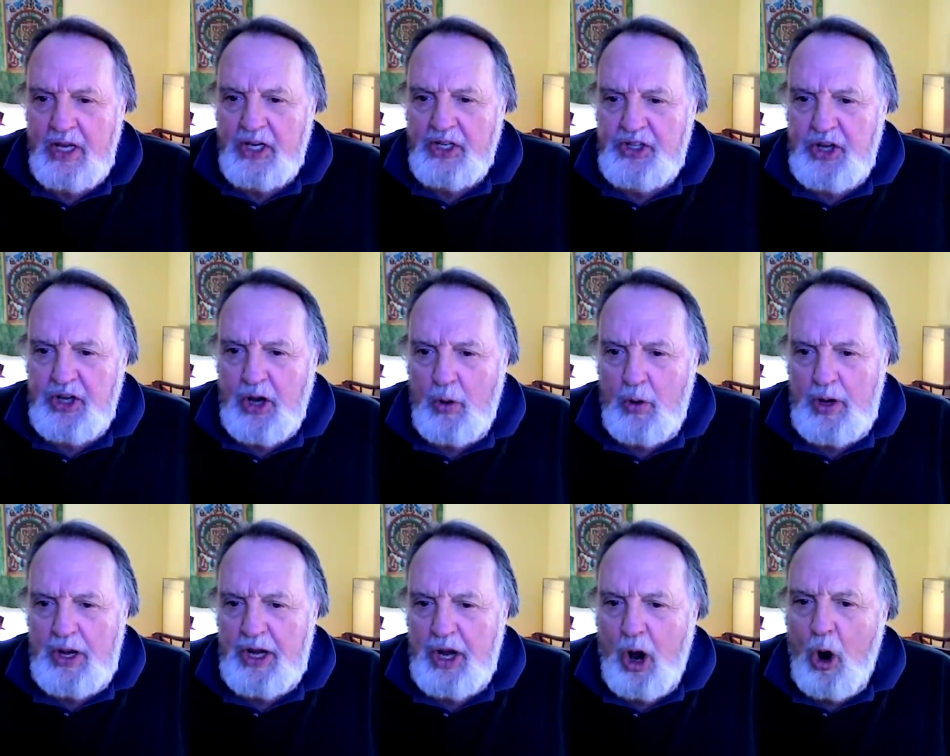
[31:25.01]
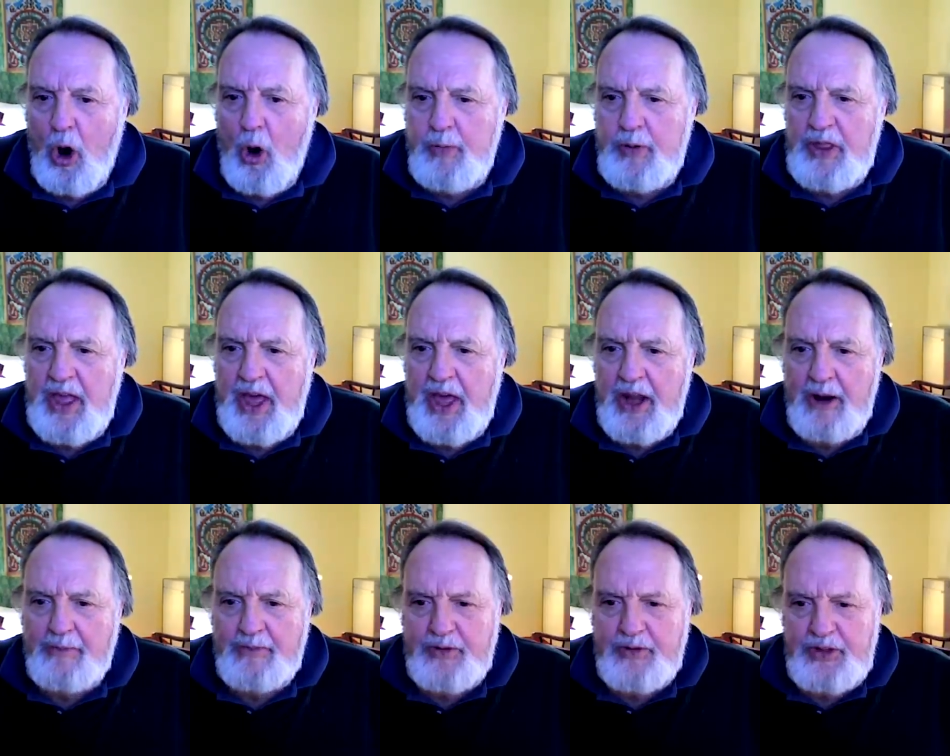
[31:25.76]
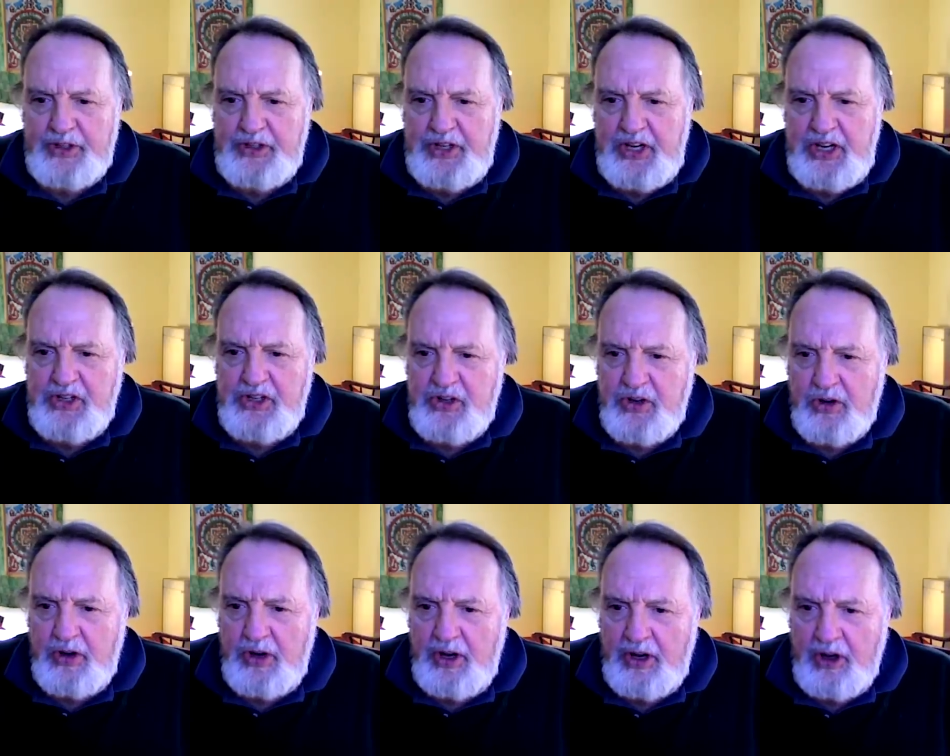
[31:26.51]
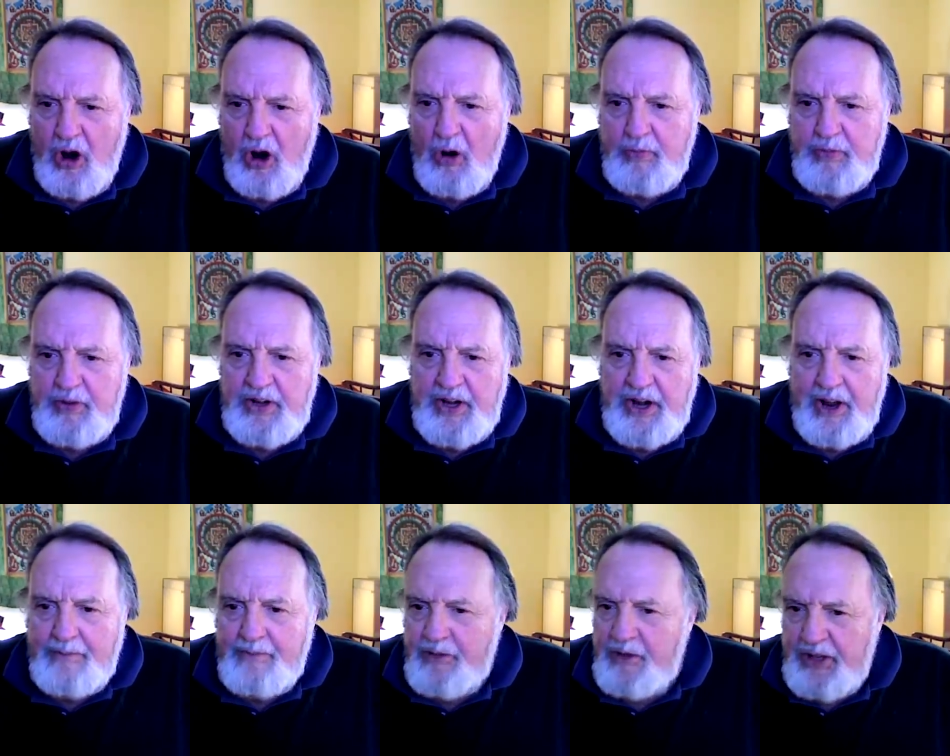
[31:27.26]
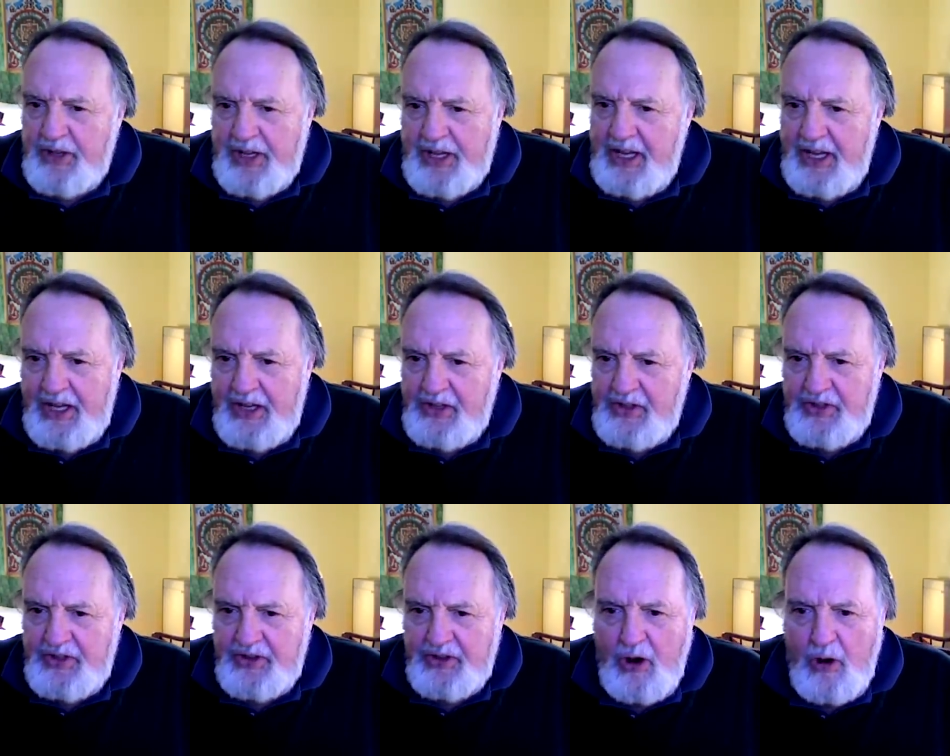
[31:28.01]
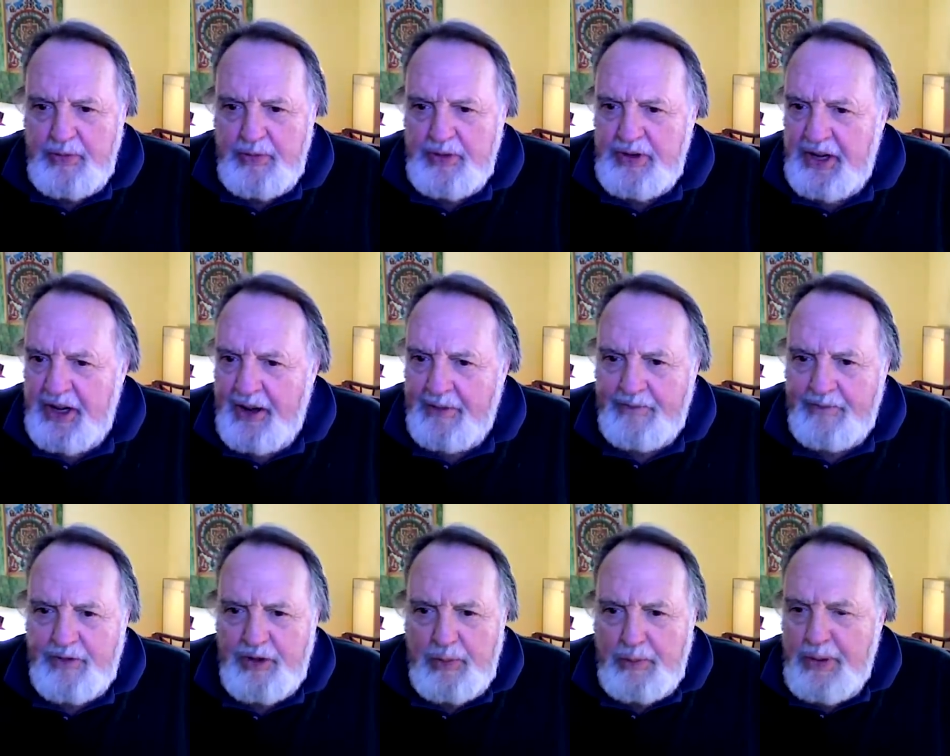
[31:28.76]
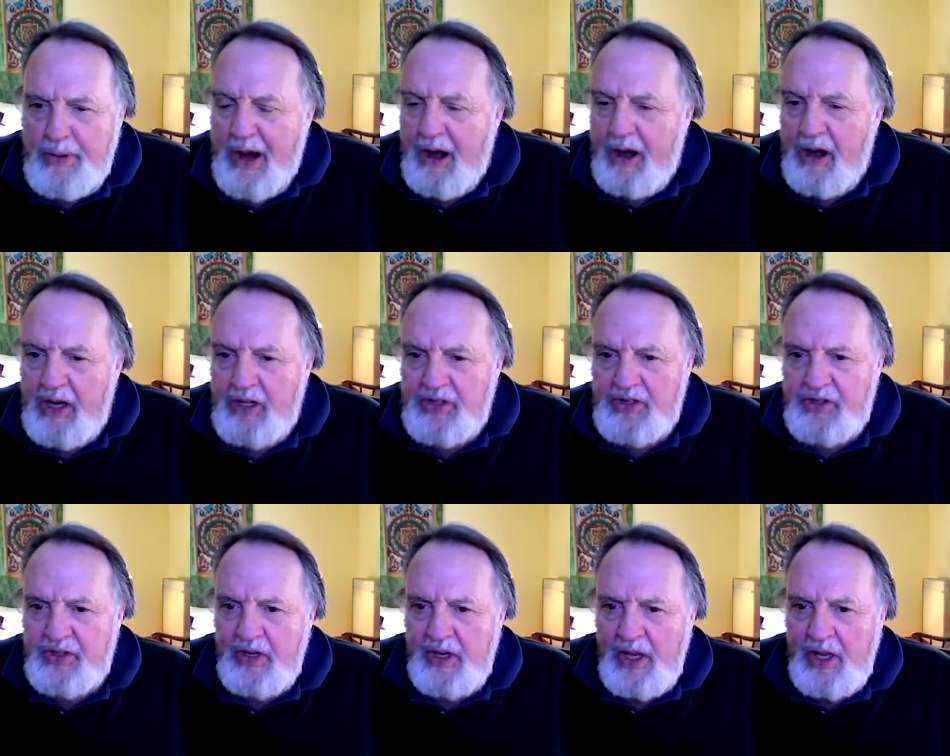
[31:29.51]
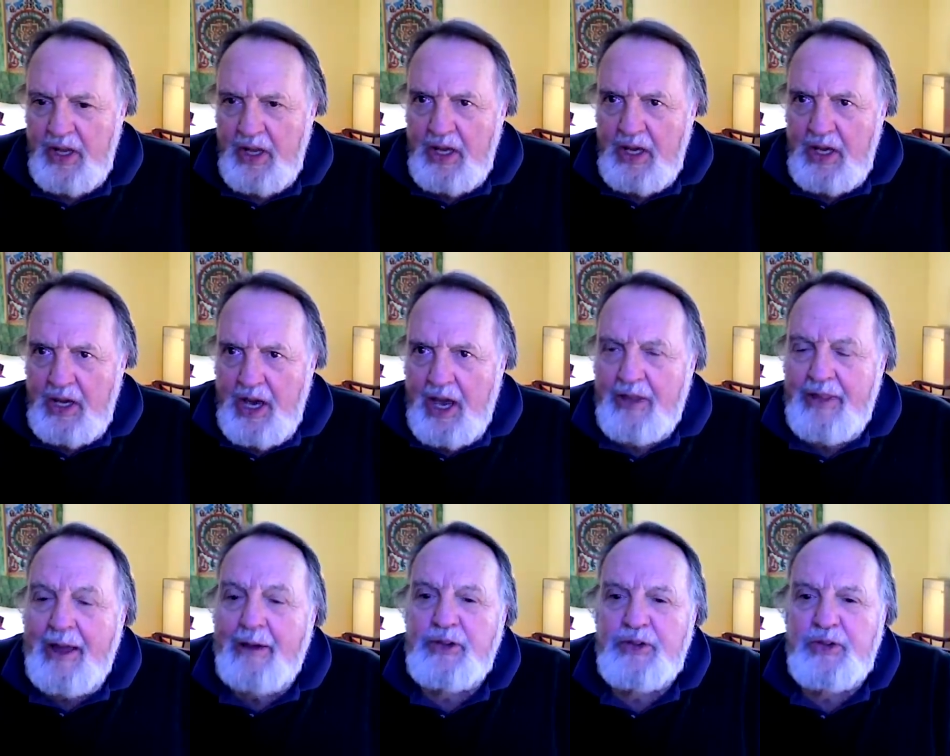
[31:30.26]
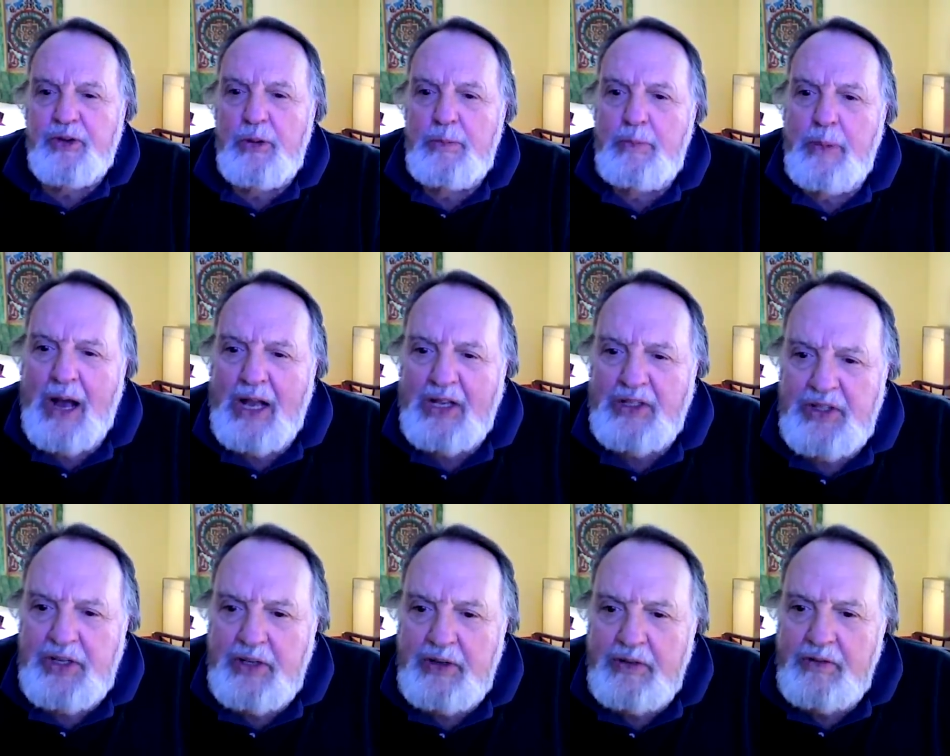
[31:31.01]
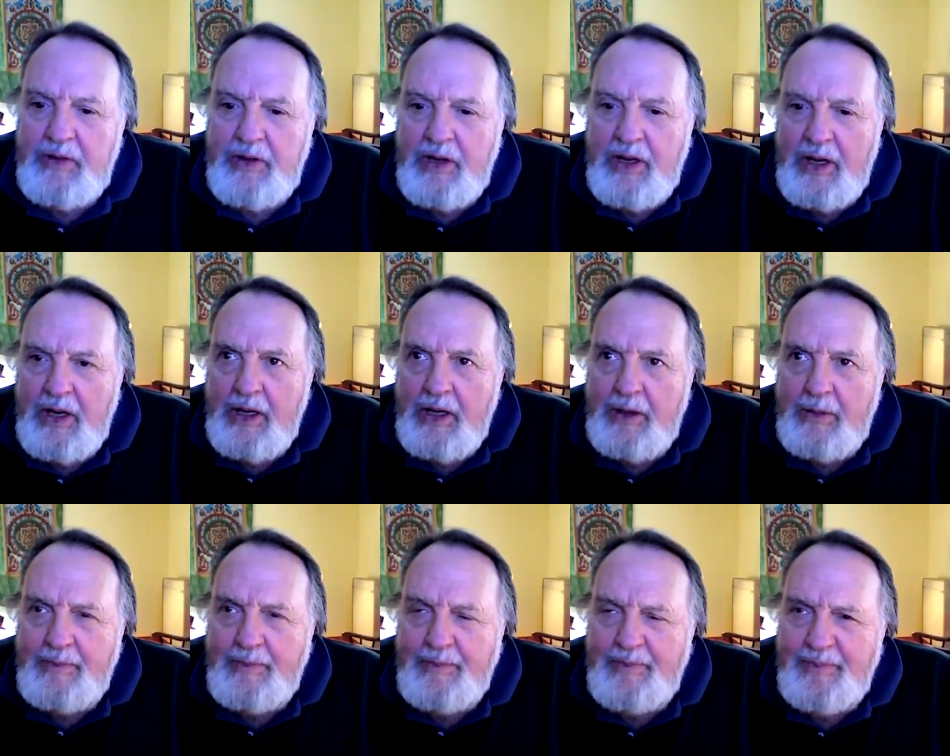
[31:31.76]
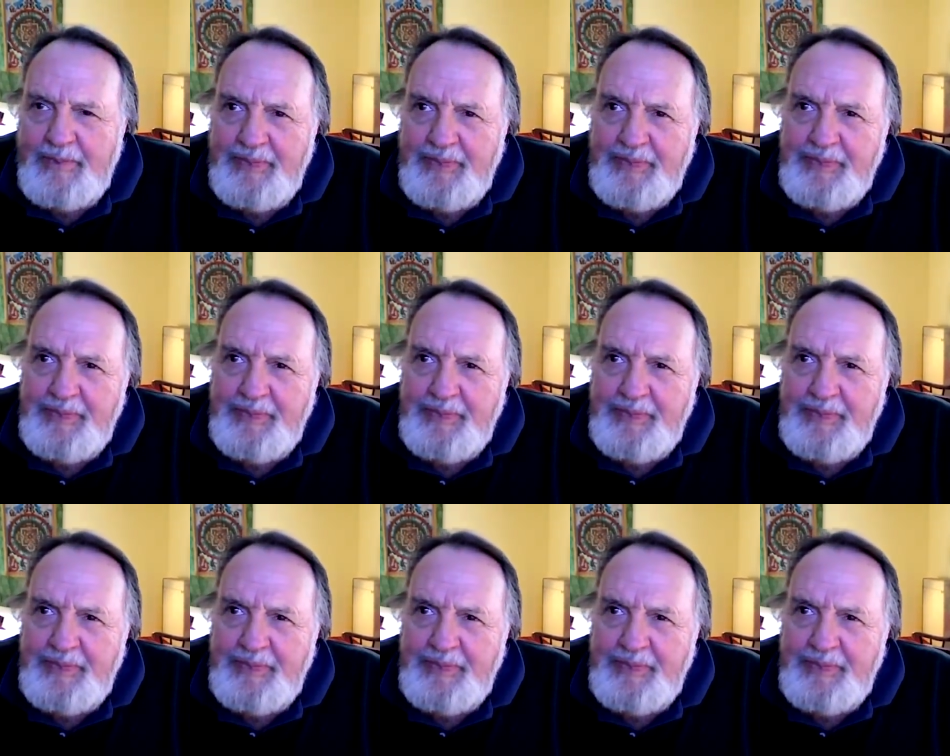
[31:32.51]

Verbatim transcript: So it opened that up for the teacher, it opened it up for the kids, it opened it up for the parents, and that was very positive. Um,